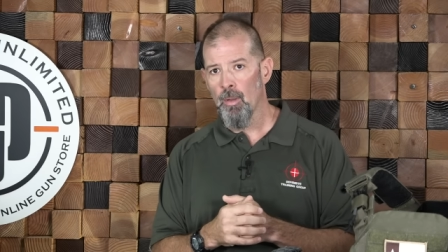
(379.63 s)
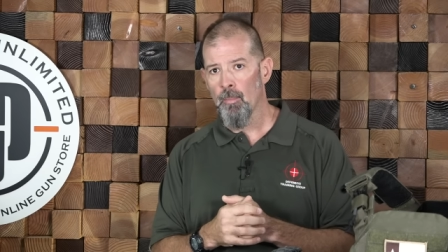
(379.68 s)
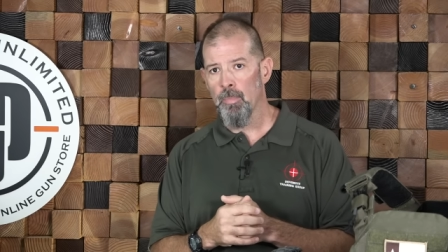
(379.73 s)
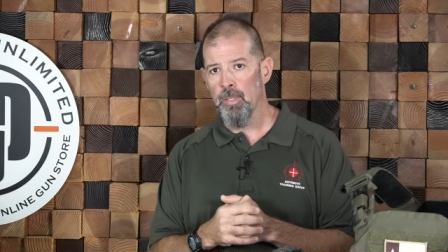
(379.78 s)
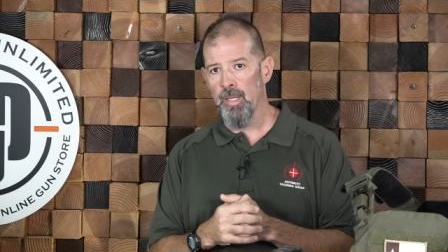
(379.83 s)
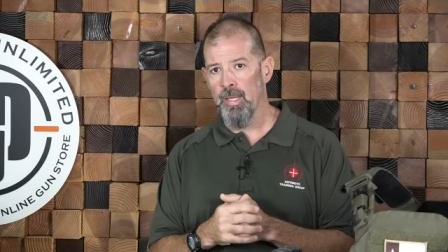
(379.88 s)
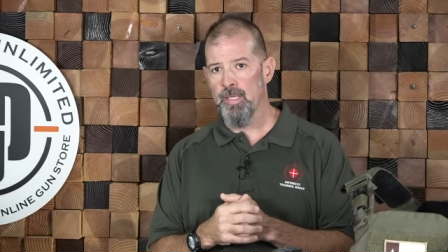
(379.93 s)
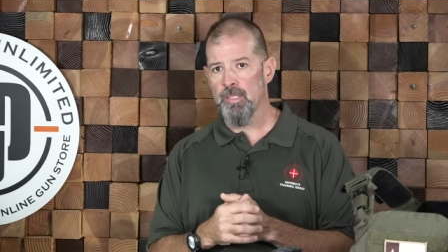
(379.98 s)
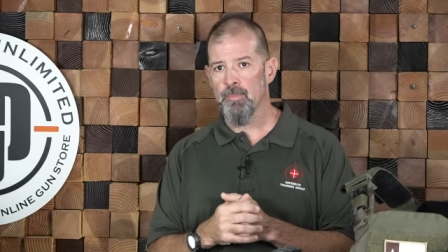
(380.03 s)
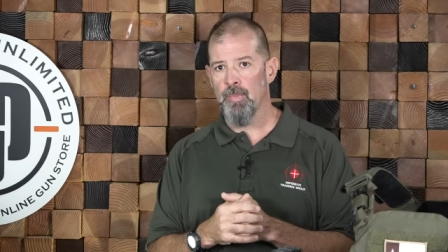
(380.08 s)

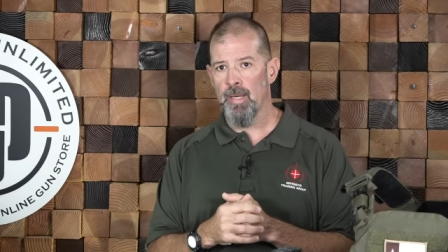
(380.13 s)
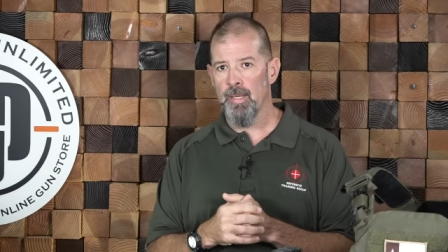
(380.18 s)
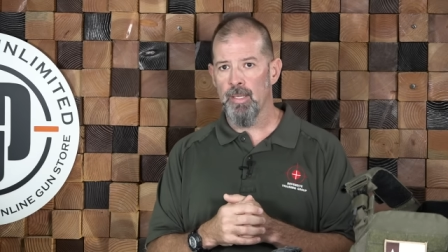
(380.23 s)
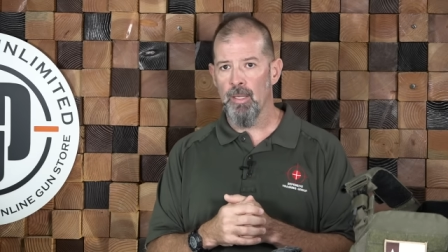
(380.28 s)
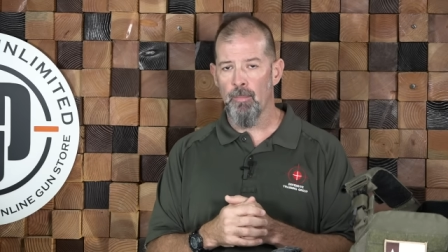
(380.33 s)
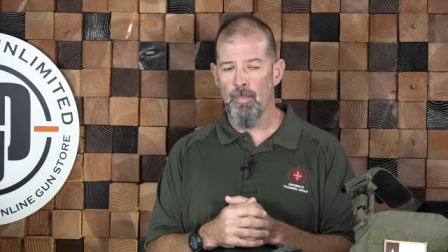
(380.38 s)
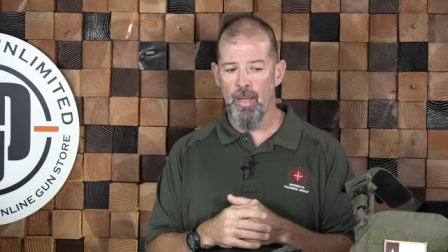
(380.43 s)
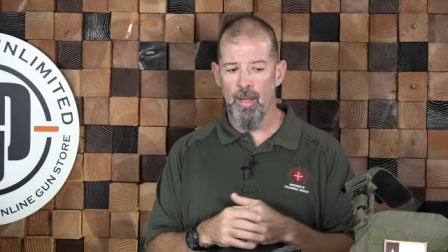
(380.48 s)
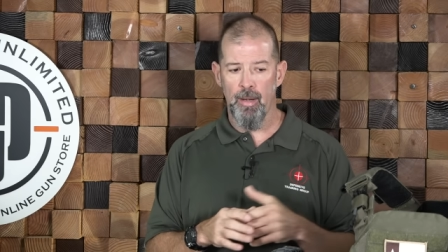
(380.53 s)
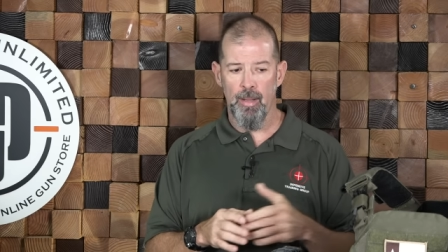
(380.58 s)
plates might
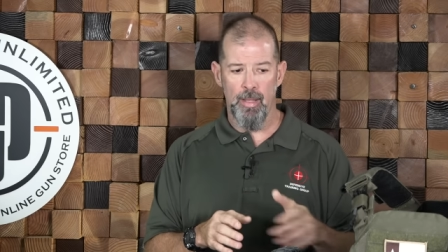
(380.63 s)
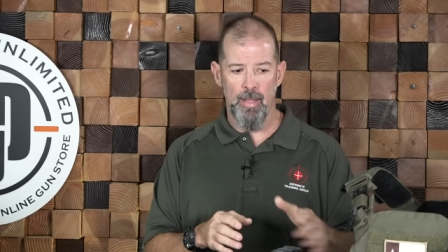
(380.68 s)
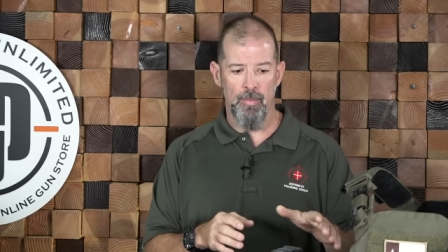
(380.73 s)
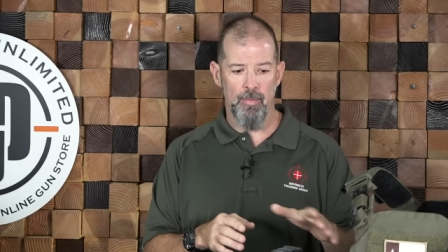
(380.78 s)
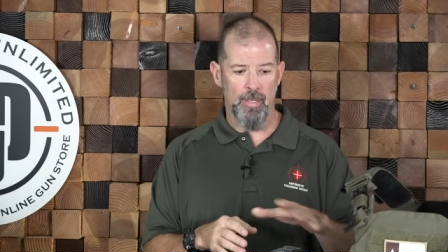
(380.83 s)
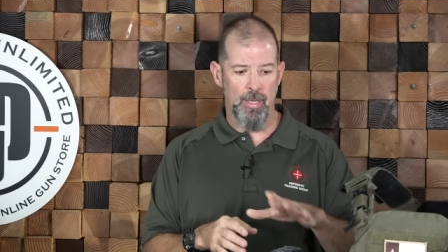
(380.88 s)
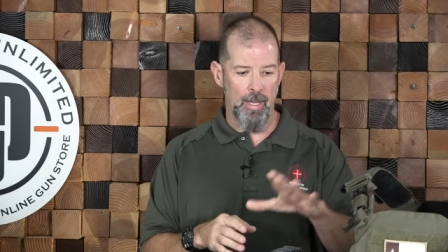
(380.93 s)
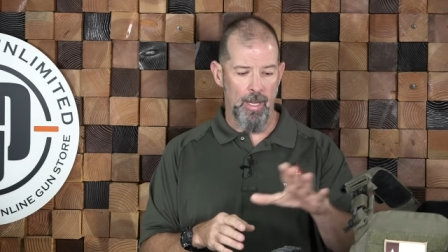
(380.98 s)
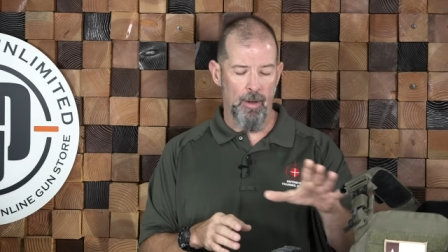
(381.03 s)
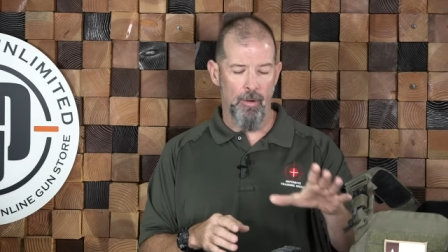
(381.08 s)
come out and
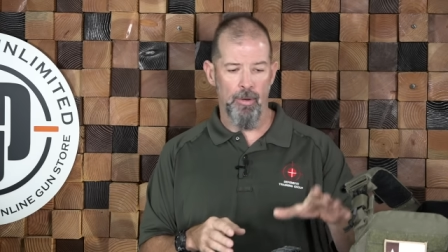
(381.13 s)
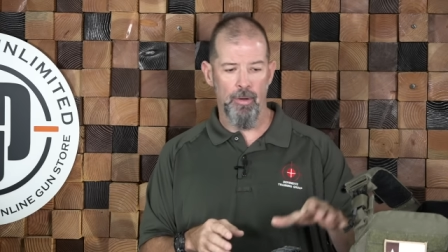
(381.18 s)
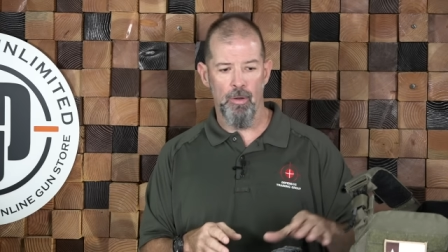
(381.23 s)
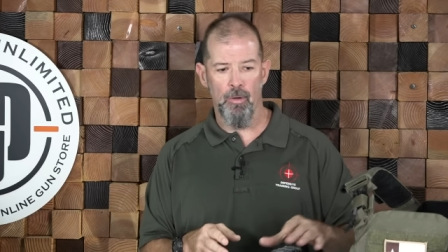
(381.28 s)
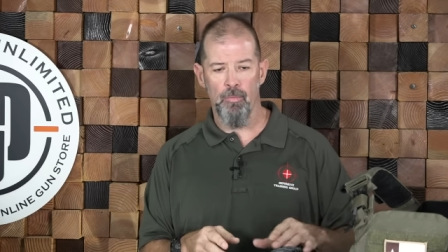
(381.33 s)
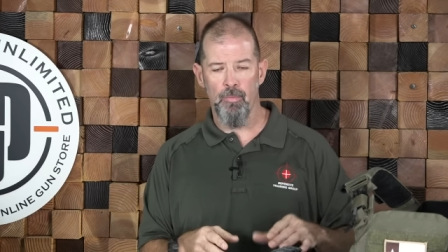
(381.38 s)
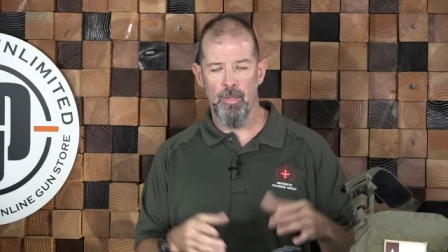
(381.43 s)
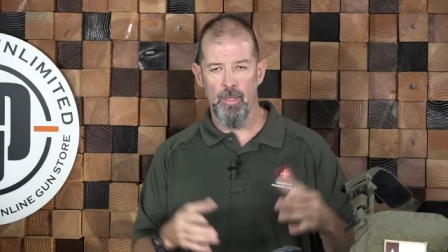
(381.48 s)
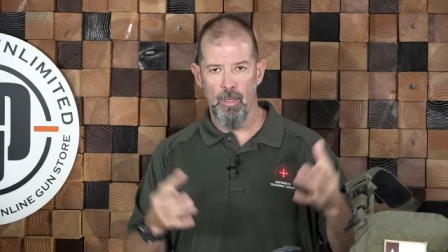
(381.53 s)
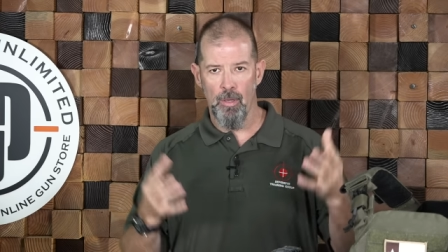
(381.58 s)
the
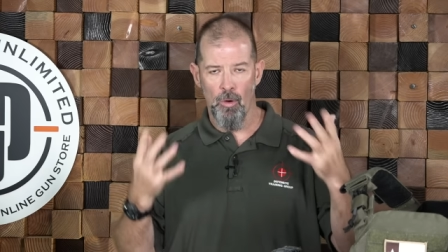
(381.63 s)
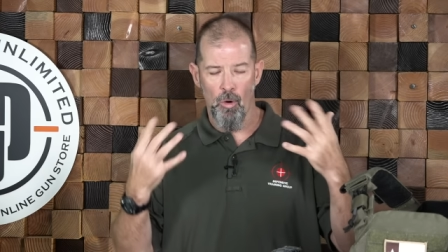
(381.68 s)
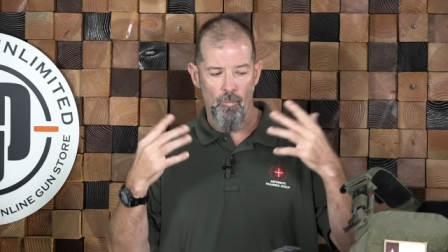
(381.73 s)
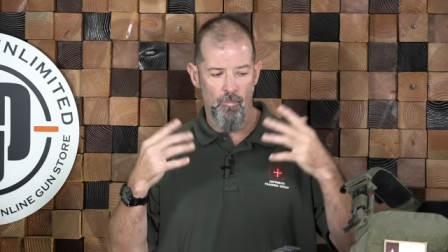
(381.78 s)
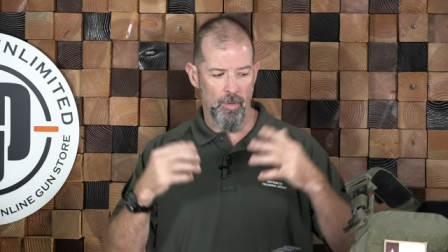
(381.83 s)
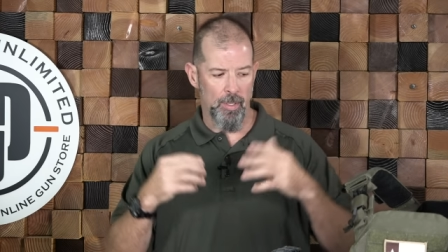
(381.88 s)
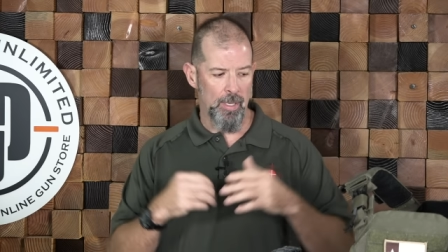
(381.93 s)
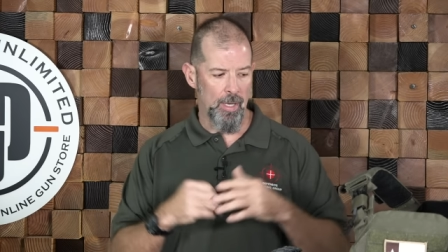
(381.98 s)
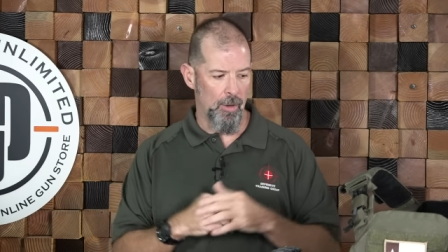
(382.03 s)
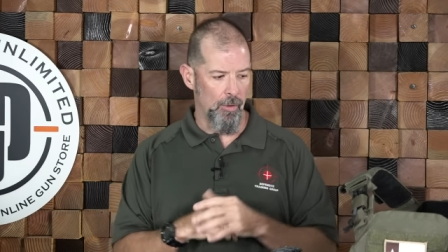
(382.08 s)
carrier, the uh,
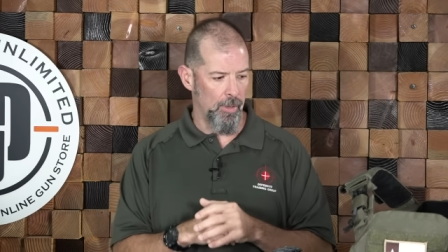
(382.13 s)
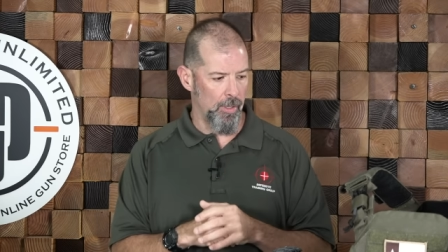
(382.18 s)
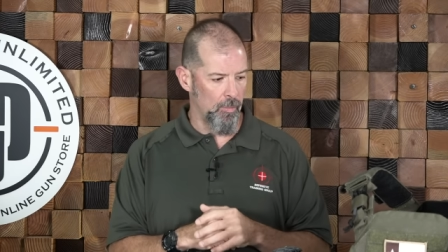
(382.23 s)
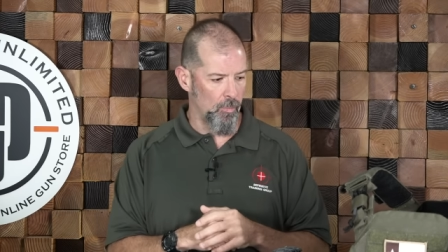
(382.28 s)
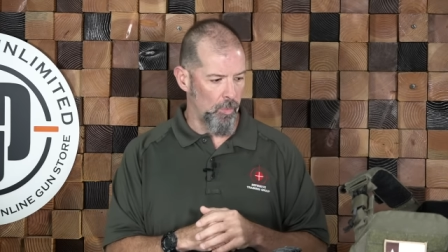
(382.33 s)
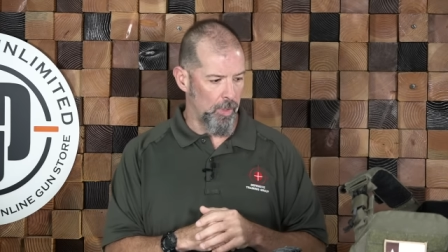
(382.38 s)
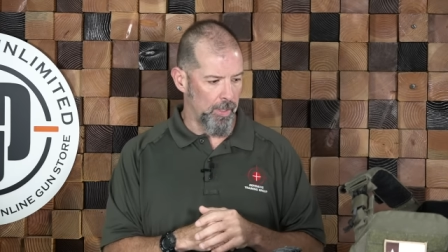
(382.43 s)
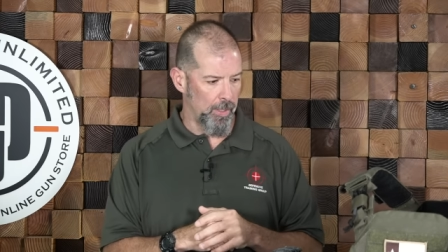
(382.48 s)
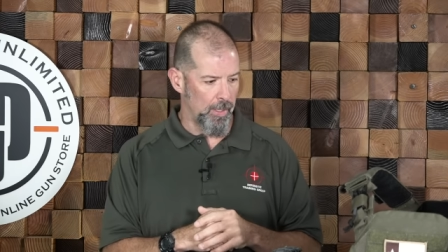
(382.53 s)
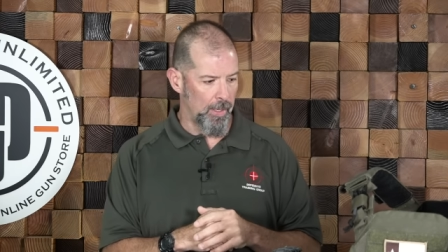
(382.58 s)
overcarrier
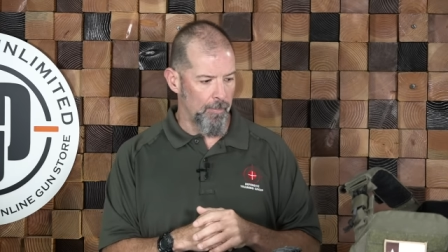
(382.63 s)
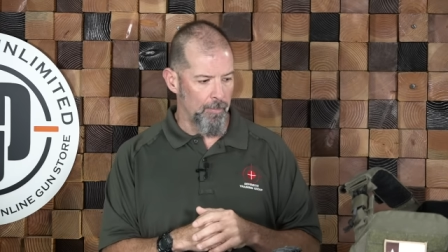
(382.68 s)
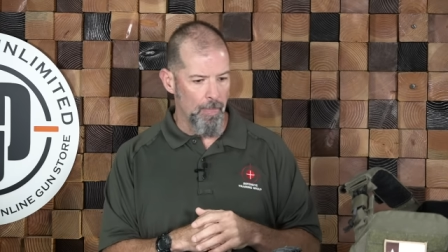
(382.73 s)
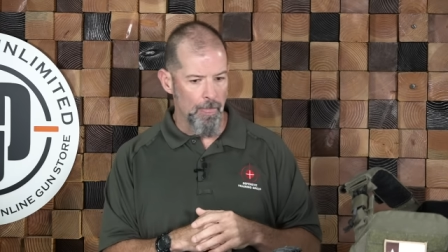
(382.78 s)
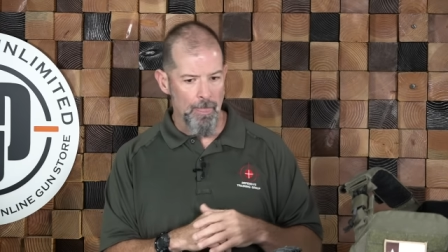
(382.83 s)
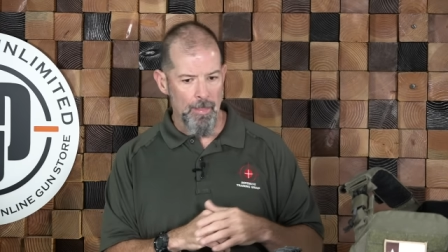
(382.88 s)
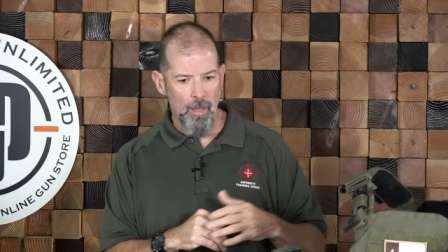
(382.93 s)
and whatnot.